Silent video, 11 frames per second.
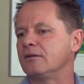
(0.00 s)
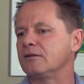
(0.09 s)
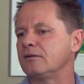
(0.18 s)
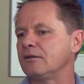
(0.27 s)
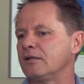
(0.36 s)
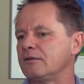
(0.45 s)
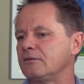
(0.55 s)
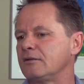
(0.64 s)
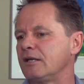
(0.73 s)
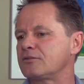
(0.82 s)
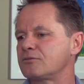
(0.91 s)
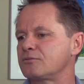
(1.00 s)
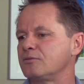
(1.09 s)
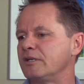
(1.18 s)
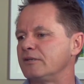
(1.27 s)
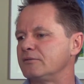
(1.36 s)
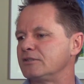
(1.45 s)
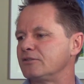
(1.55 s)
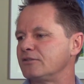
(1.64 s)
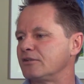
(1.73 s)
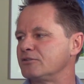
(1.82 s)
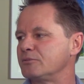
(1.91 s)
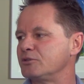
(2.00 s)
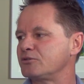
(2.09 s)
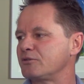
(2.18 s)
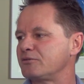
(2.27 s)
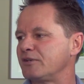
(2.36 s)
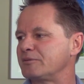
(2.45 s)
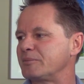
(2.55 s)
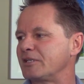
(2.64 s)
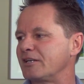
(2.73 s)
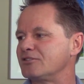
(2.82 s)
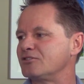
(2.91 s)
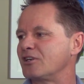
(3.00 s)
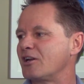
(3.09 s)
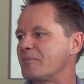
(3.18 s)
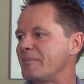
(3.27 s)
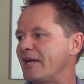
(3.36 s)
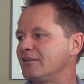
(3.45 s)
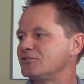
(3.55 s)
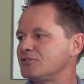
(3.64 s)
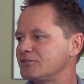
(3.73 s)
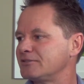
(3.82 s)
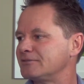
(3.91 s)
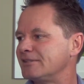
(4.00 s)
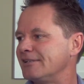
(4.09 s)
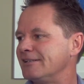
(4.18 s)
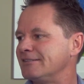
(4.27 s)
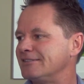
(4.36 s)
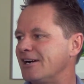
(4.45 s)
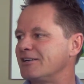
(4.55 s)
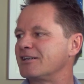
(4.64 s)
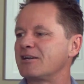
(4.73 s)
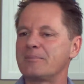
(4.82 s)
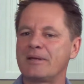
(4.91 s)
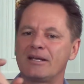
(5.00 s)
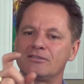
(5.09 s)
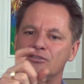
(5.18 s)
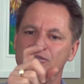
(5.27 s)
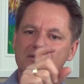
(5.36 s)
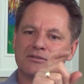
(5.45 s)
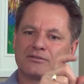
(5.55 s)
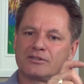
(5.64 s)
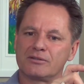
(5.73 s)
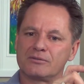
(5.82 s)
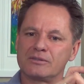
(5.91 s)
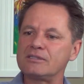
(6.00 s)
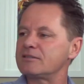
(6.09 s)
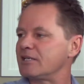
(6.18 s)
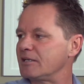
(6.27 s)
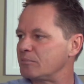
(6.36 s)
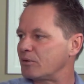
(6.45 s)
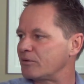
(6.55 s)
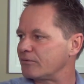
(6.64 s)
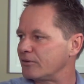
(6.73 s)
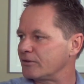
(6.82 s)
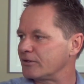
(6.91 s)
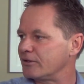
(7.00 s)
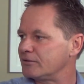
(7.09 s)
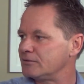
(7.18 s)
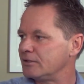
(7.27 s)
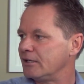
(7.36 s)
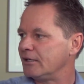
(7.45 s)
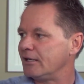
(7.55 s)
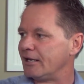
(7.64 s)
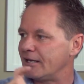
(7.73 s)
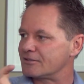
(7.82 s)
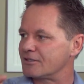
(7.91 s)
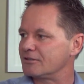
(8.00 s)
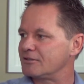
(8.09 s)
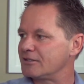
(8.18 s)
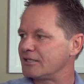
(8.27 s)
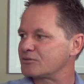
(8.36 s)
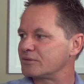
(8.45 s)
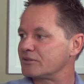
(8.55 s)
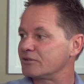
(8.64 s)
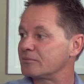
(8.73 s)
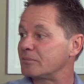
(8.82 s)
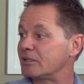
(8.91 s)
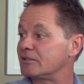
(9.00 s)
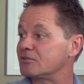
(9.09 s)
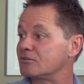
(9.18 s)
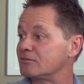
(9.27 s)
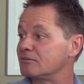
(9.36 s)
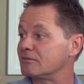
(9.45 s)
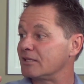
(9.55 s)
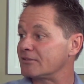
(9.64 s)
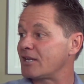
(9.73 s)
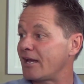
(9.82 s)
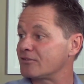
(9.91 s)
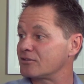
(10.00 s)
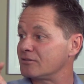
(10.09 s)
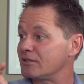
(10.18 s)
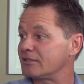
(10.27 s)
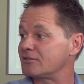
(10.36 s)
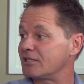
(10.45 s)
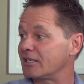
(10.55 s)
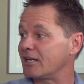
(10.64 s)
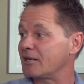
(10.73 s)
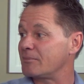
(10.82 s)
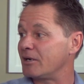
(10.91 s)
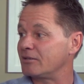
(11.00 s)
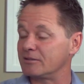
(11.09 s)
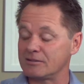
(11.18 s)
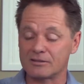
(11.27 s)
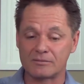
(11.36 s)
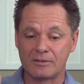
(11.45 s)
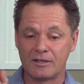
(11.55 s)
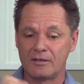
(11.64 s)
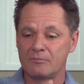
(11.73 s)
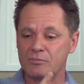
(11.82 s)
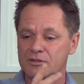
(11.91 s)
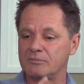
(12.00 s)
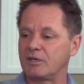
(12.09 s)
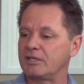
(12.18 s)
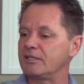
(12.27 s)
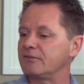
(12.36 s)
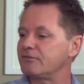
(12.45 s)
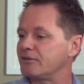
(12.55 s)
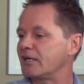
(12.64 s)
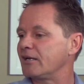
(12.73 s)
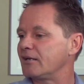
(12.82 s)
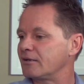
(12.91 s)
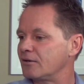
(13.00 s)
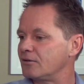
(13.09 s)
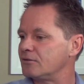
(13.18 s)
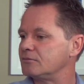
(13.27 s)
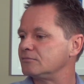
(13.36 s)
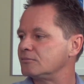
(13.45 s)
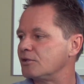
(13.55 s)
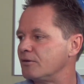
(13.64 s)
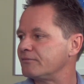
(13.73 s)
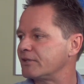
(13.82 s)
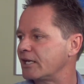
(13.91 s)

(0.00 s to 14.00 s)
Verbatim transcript: a little less rate of return on your mutual fund because mm-hmm. you got a manager. Absolutely. Now you got a manager of your real estate portfolio. Mm-hmm. It has a little less return, but it's less hassle, less thinking yeah. about it. You less time, less your money, and forget it, and go go on